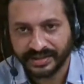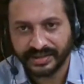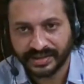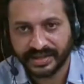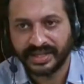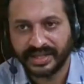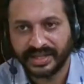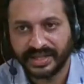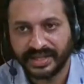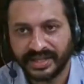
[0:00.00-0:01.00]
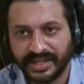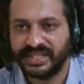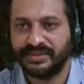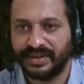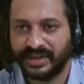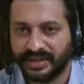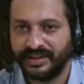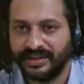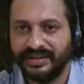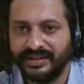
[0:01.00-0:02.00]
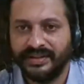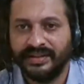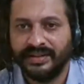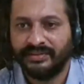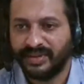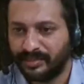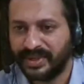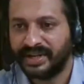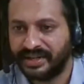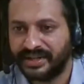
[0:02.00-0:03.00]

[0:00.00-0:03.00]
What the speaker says: 19th and 20th Century, Vembanad.